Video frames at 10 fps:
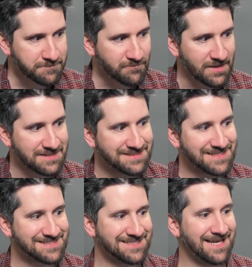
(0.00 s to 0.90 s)

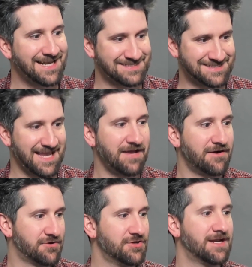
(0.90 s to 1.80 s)
DC Lasser,
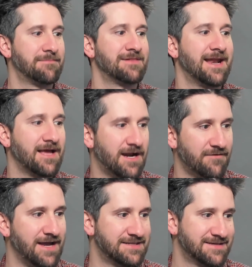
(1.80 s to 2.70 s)
good. I'm glad I got it
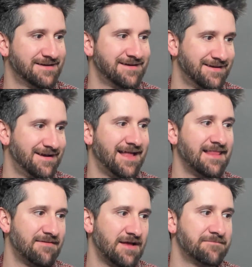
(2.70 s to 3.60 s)
right. I
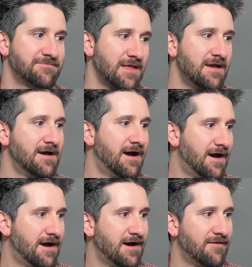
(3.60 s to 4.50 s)
love it.
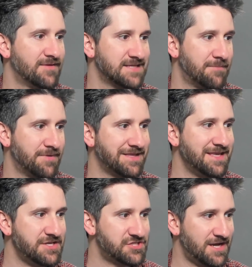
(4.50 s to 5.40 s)
Uh, what's up,
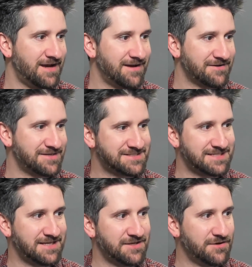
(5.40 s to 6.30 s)
Akisha? Good to
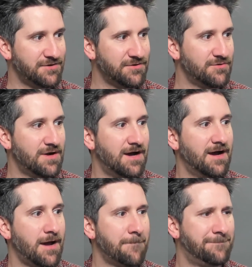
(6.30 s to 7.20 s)
see you.
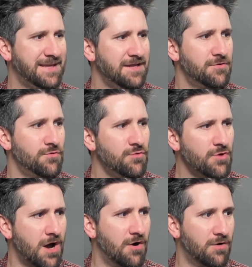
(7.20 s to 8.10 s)
Uh, bean
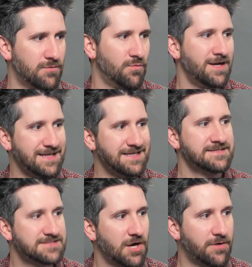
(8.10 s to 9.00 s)
Uno, what
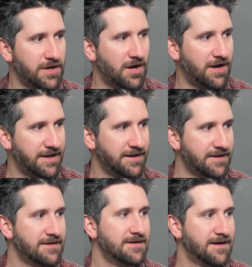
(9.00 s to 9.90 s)
is going on?
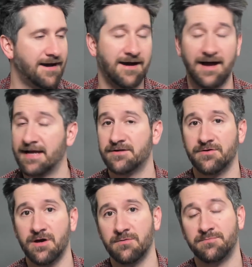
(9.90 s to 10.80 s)
Uh, I don't
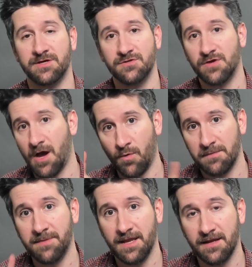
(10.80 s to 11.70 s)
know, but you got one
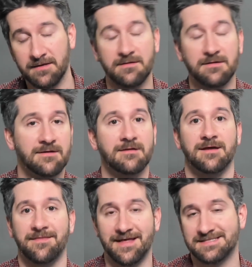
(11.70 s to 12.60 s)
bean,
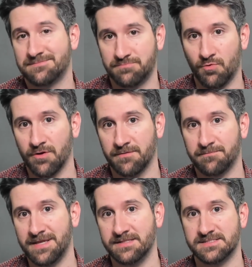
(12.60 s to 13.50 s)
and that's more
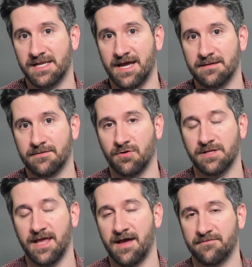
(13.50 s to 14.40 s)
beans than I
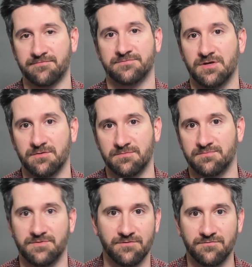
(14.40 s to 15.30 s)
currently have. So
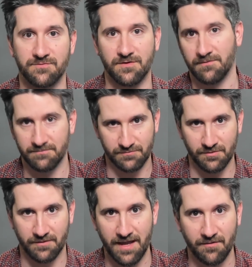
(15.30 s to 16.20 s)
you are you're,
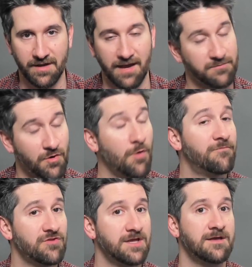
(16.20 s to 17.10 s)
you're a okay.
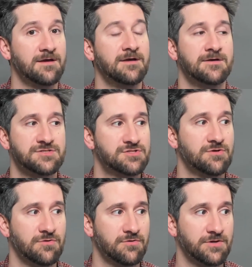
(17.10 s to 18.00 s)
Hopefully
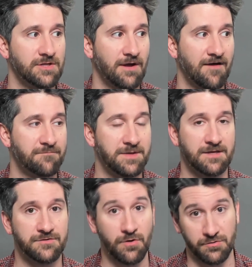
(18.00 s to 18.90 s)
soon you'll have
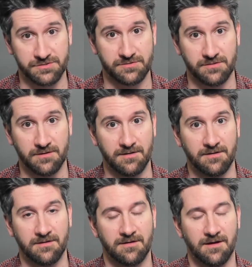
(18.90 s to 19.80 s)
bean dos,
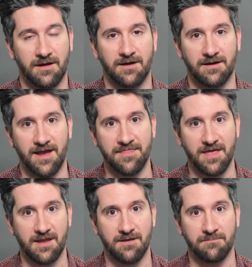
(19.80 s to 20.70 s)
uh, and
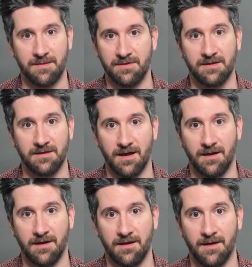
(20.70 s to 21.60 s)
then maybe
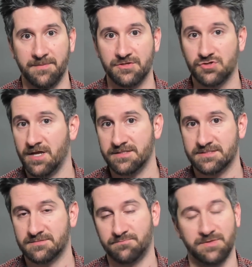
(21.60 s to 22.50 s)
uh, a bean
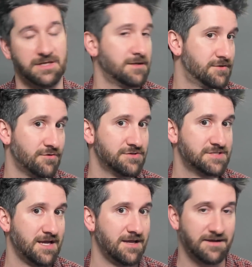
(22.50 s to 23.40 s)
tres, bean catorce.
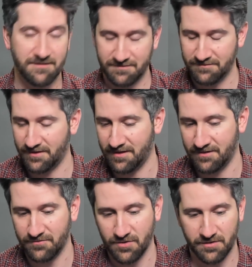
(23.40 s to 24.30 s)
Uh,
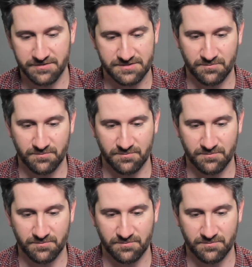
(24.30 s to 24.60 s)
who knows?